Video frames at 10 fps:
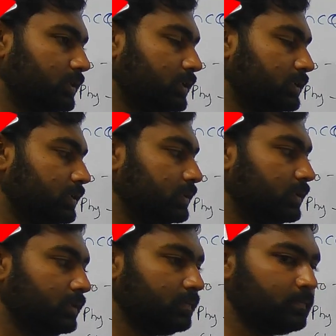teacher,
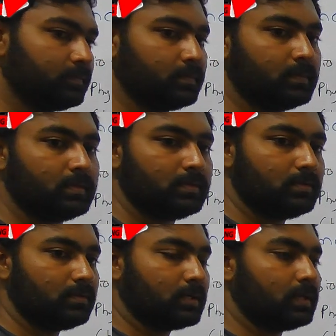then
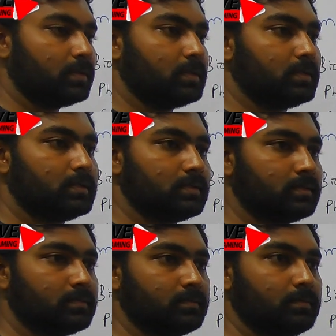you can
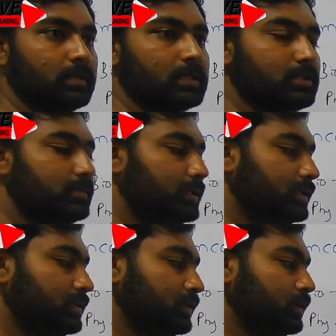
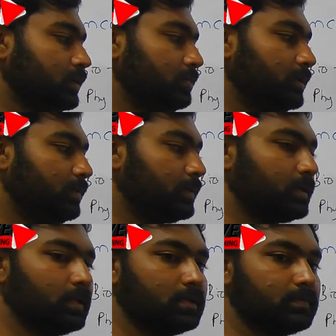participate paper
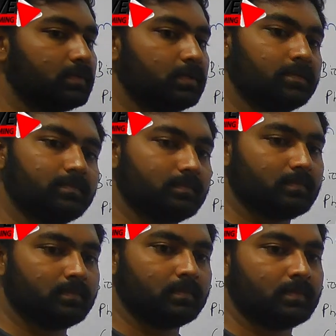class for
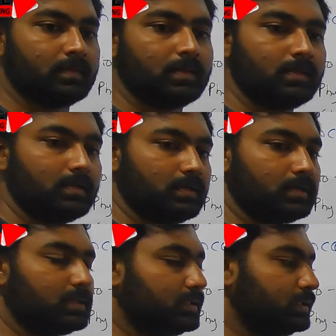
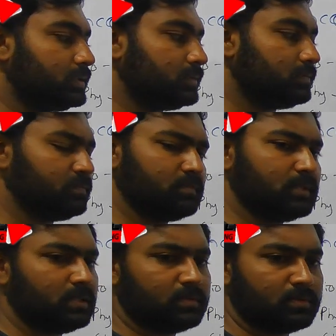another teacher.
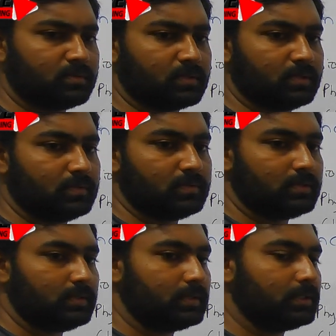That is okay.
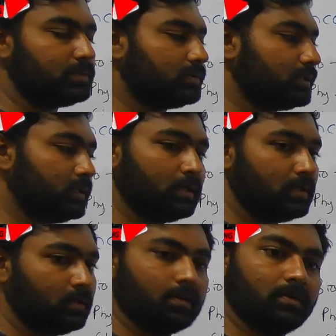Okay, that is okay.
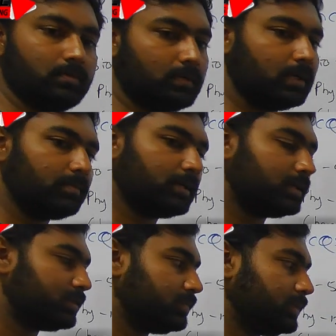You can
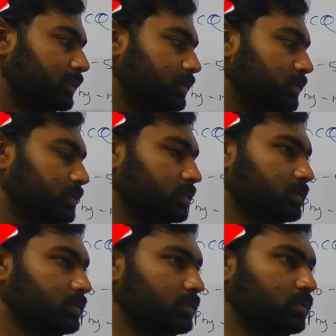participate
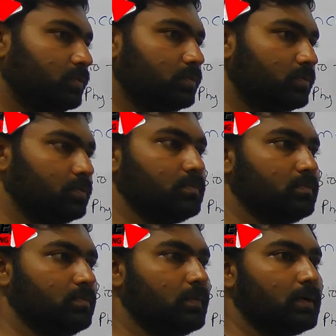to
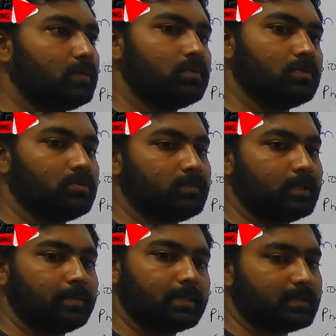1 or 2
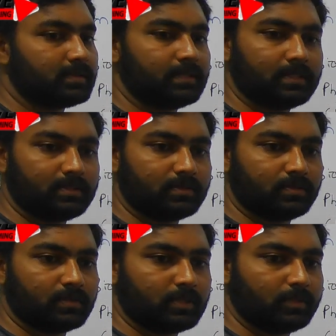paper classes. That is
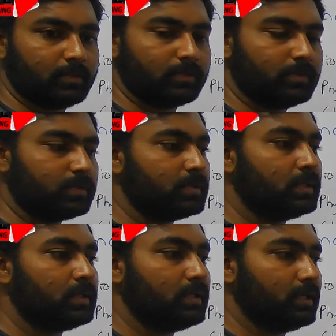okay because
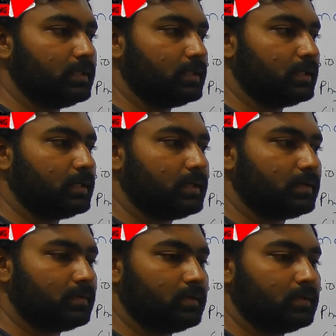in there,